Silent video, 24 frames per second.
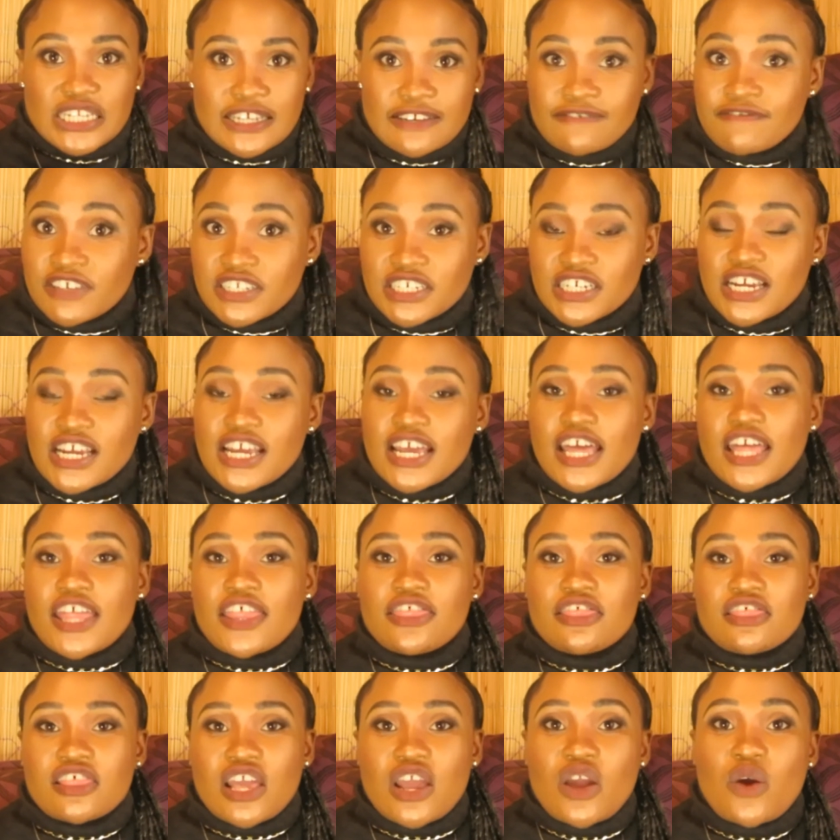it.
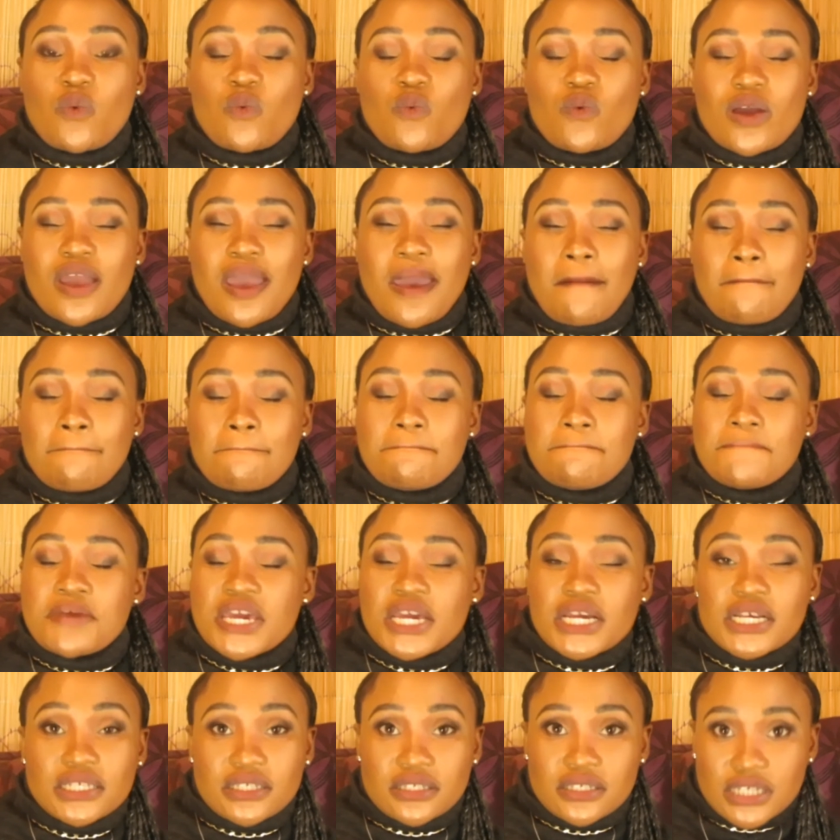They were
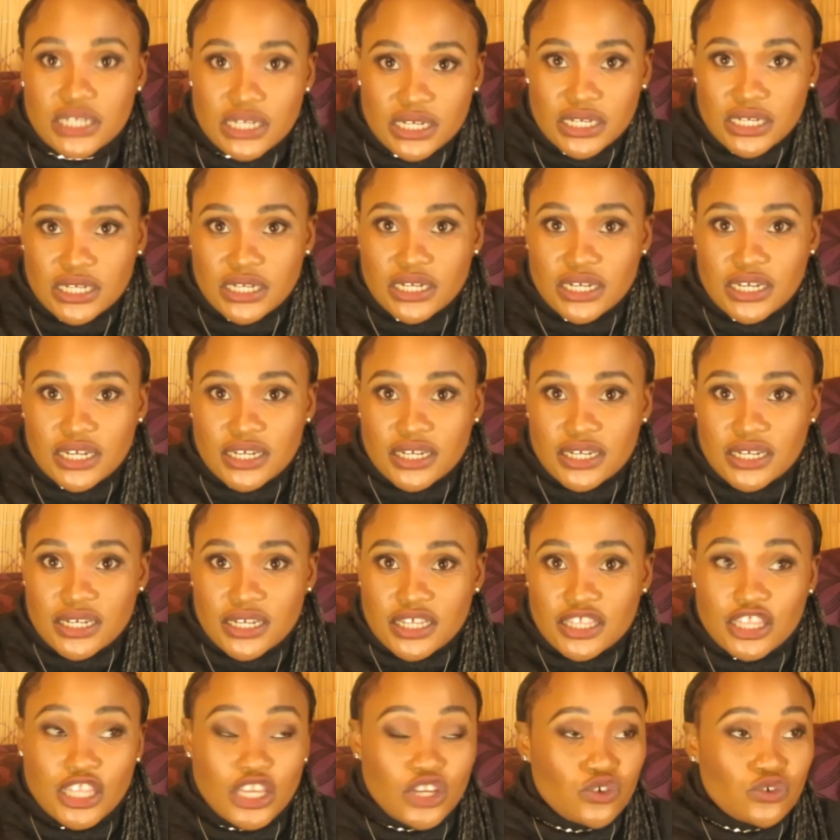pissed.
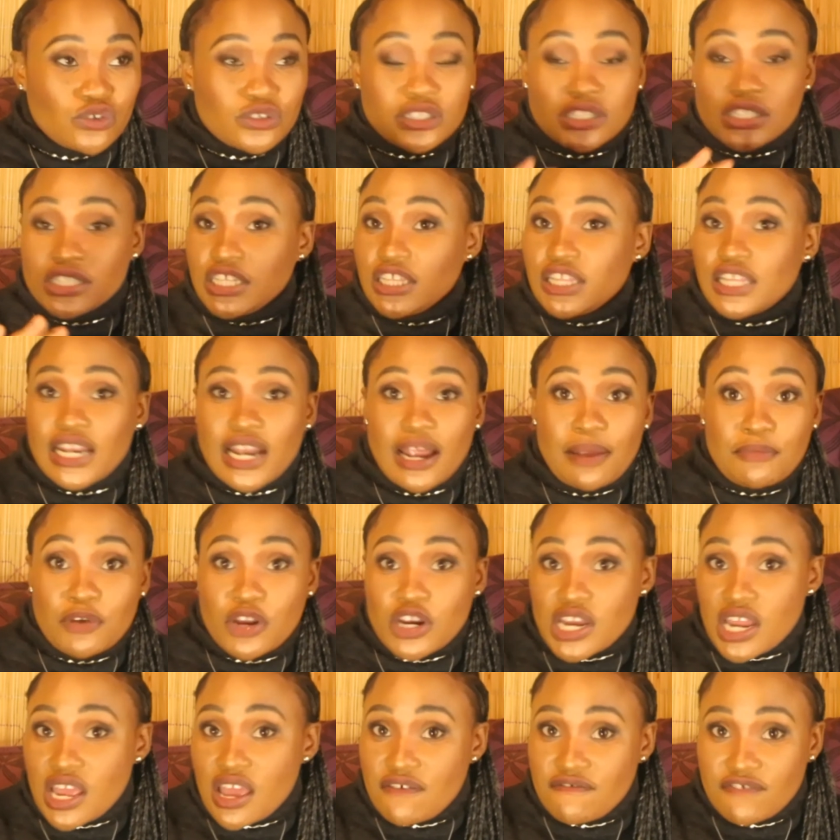They could see that I'm not
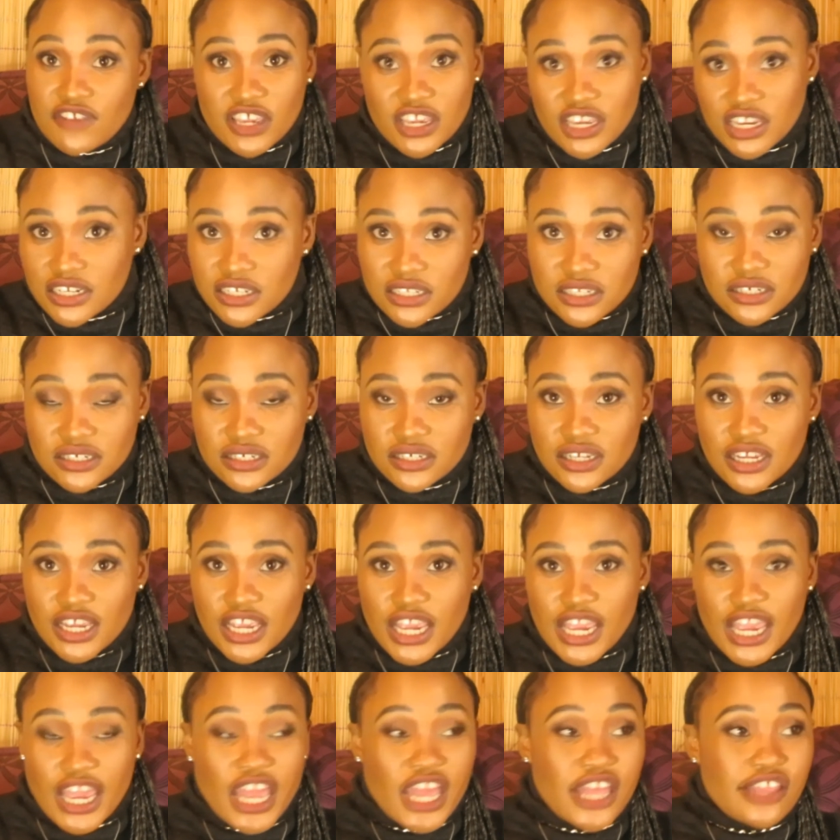having it,
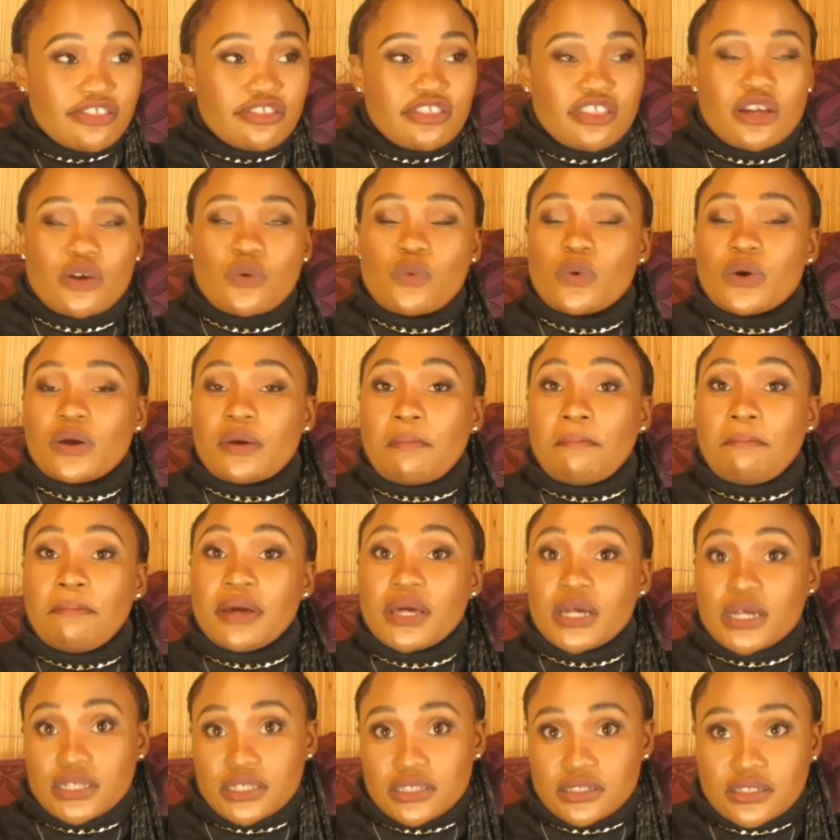and they were
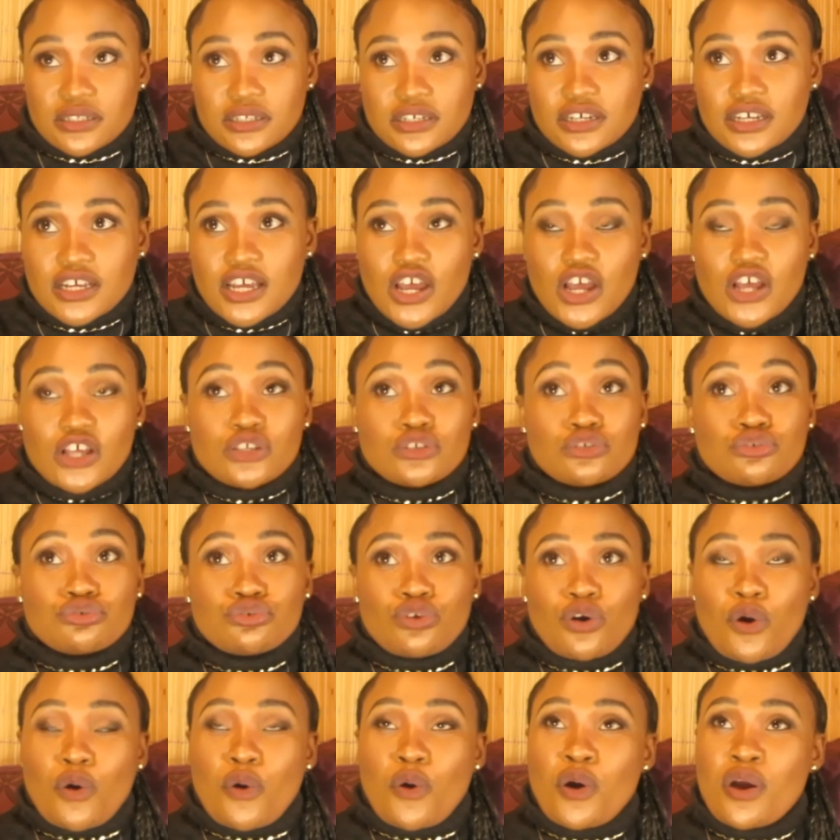pissed.
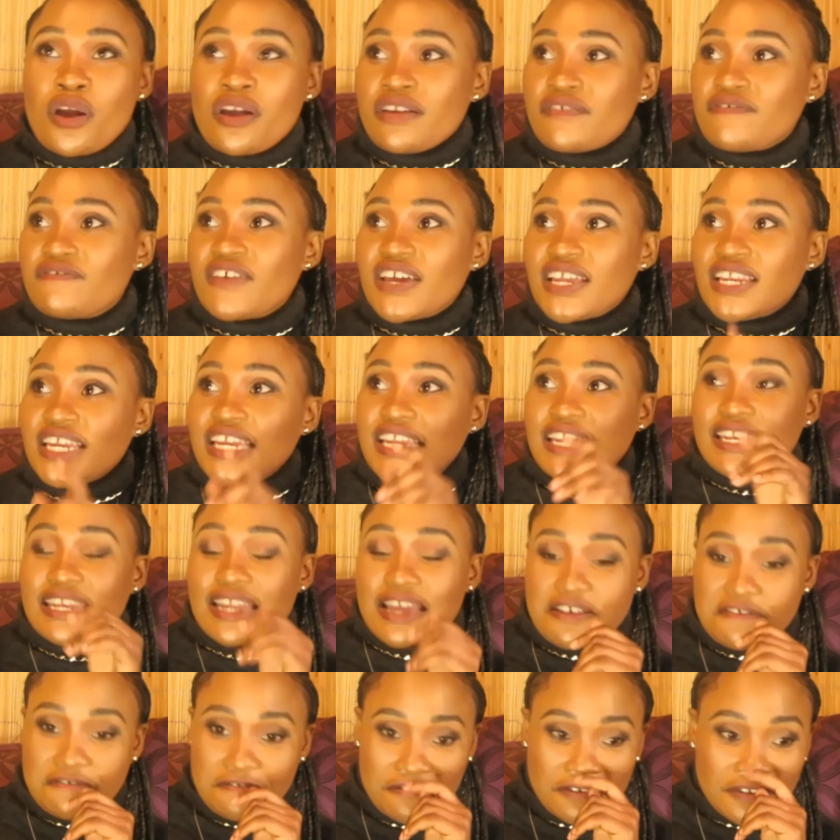So funny
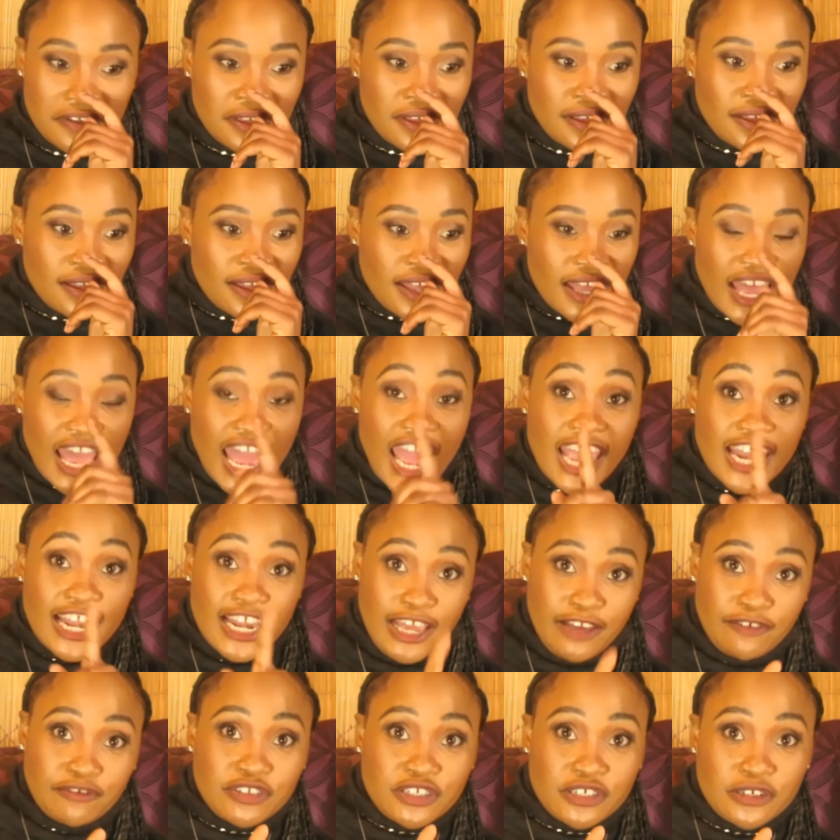enough, I
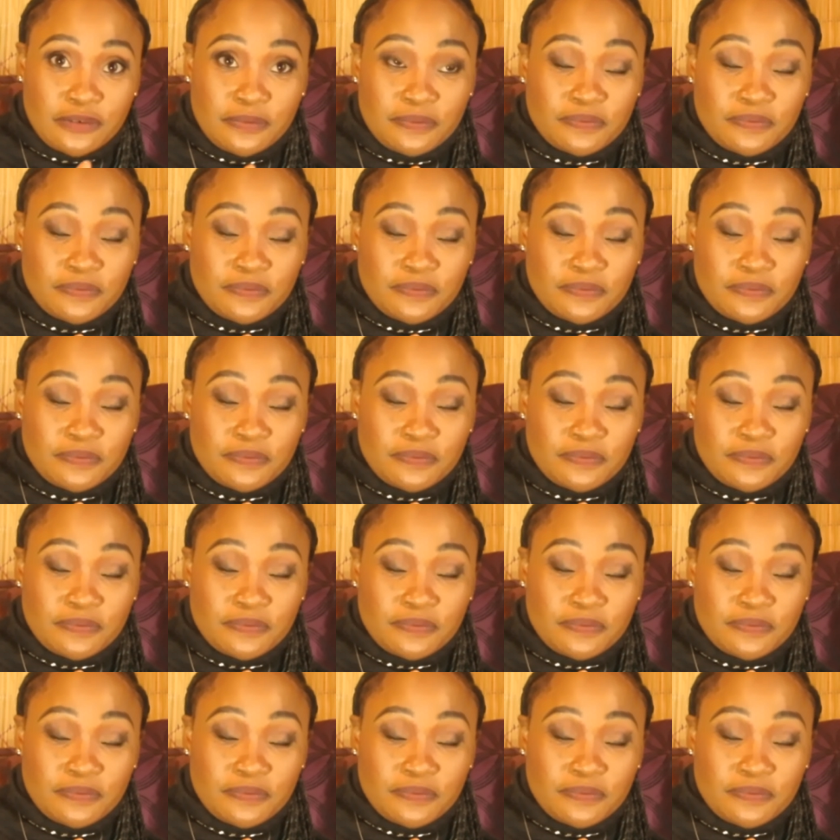left.